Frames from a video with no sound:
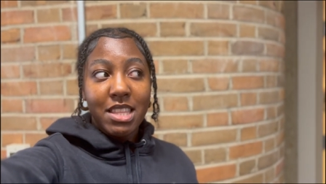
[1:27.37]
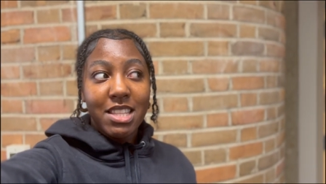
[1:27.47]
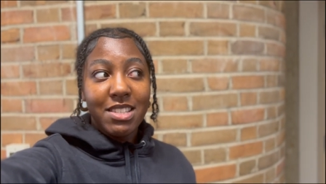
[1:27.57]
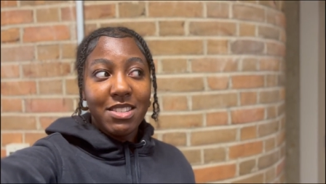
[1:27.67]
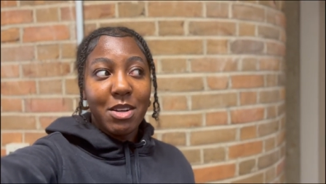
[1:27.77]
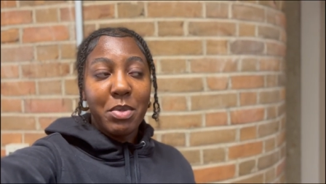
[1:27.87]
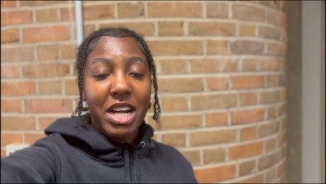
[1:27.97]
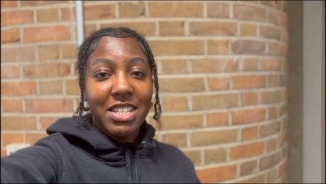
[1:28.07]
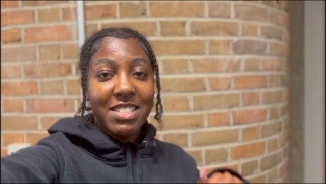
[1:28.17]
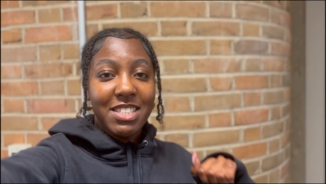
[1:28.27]
this is our
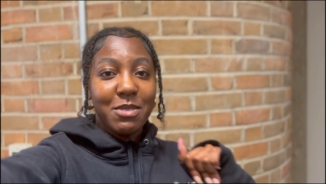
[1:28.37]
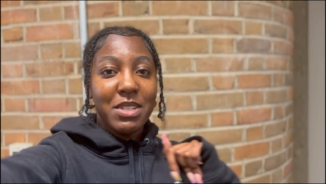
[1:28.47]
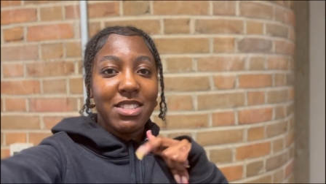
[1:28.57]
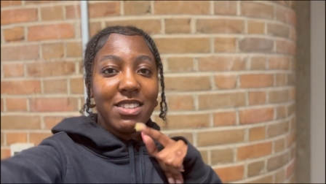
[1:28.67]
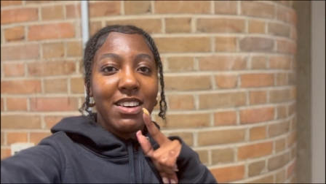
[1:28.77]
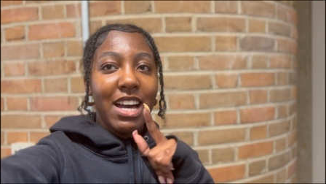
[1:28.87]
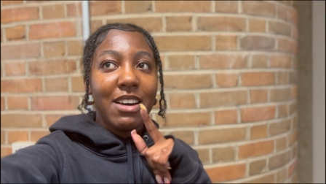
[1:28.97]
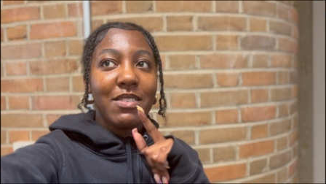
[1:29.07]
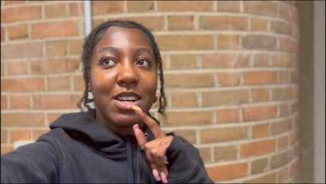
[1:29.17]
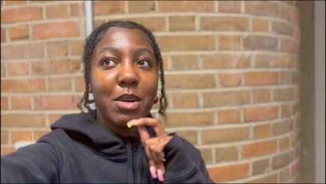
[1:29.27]
practice because we still
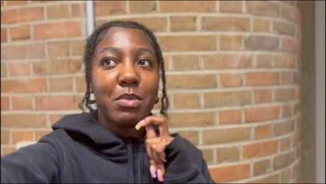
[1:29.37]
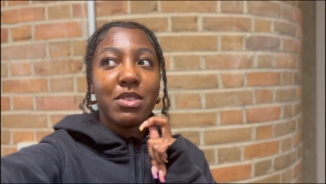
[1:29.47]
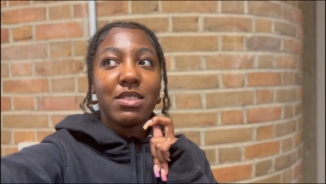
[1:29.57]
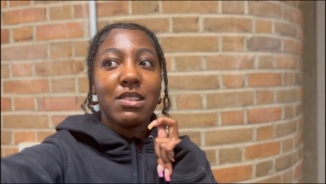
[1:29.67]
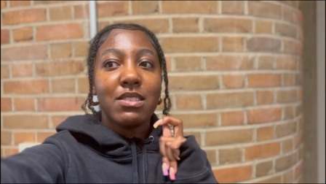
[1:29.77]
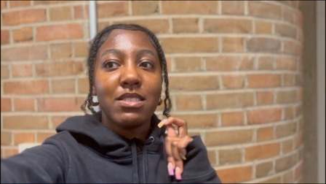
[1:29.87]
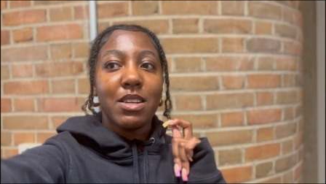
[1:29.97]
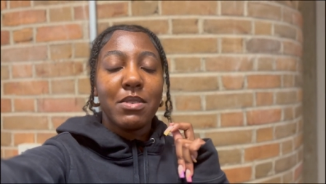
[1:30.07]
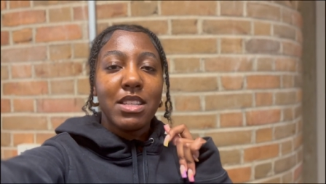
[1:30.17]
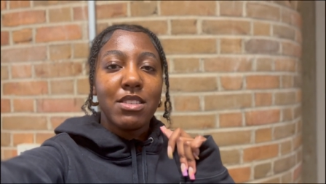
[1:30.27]
have a couple of songs
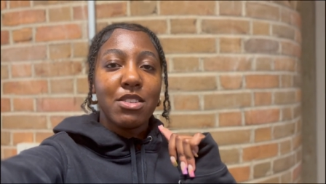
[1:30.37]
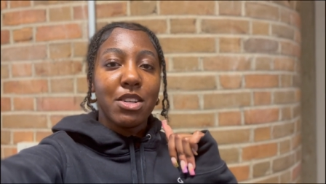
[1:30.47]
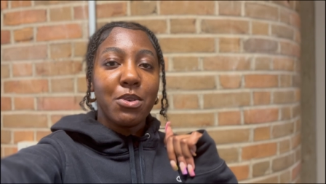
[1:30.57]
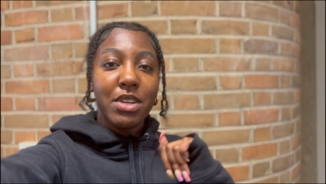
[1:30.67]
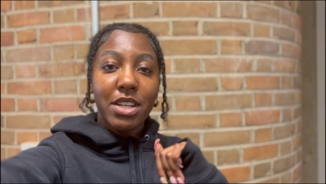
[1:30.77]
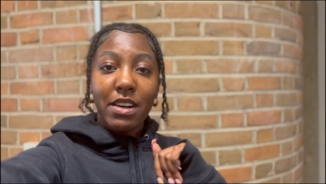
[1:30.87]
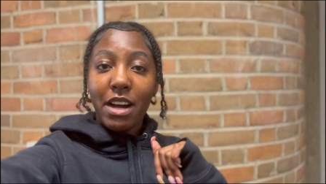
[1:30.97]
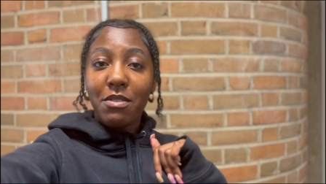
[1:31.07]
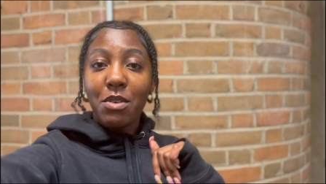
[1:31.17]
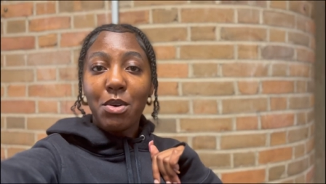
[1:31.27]
that we need to
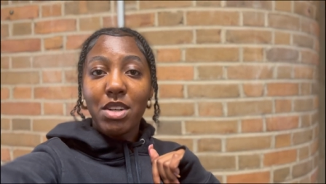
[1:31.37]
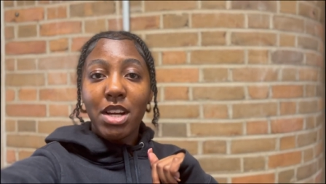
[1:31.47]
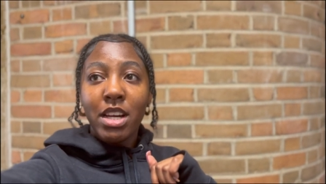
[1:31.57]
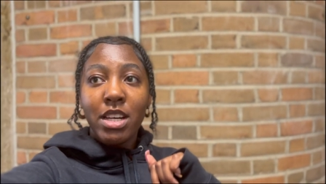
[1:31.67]
choreograph for